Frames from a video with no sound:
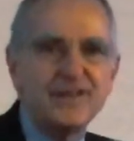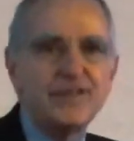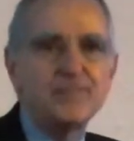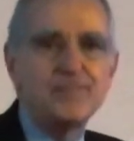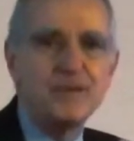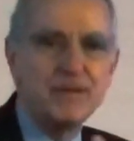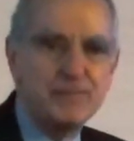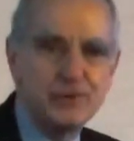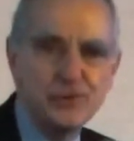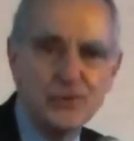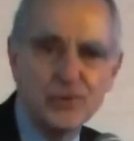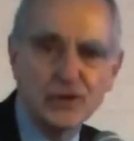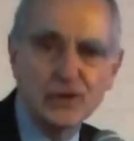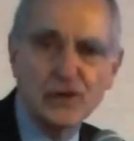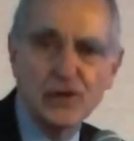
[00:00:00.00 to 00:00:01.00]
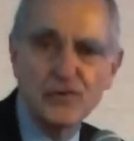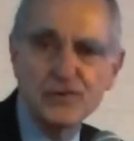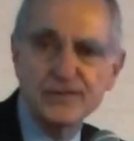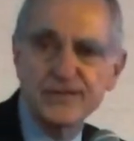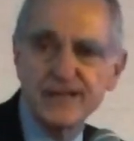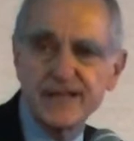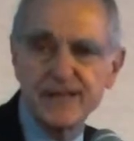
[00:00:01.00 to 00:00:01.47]
the people who are
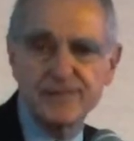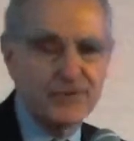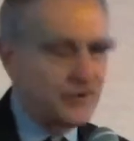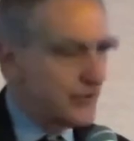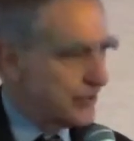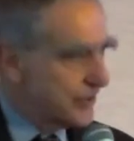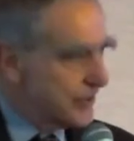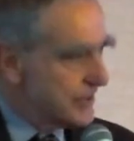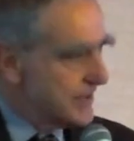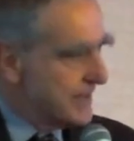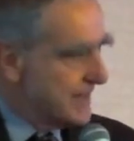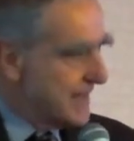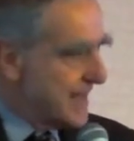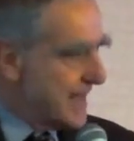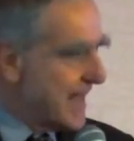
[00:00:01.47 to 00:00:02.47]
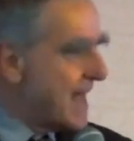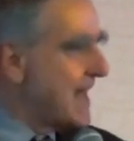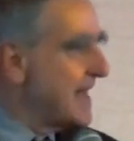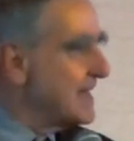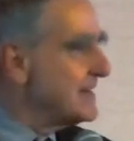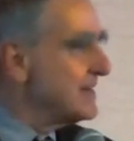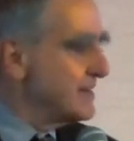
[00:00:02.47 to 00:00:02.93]
close to him or her,
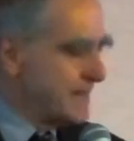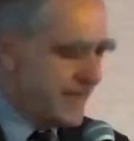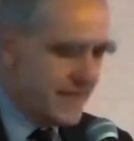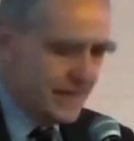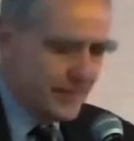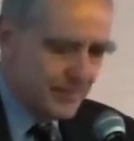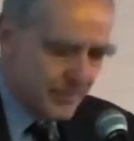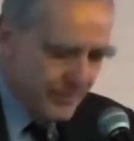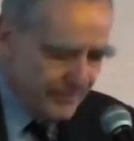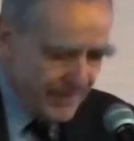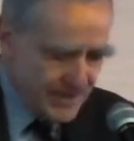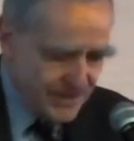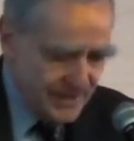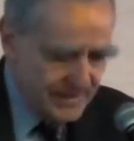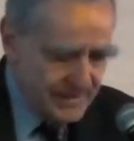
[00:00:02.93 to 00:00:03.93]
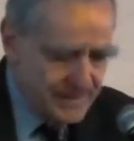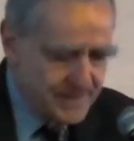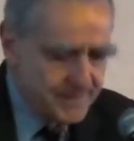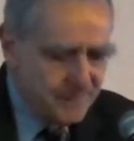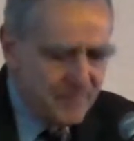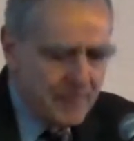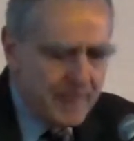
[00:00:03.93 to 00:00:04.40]
and the health professionals.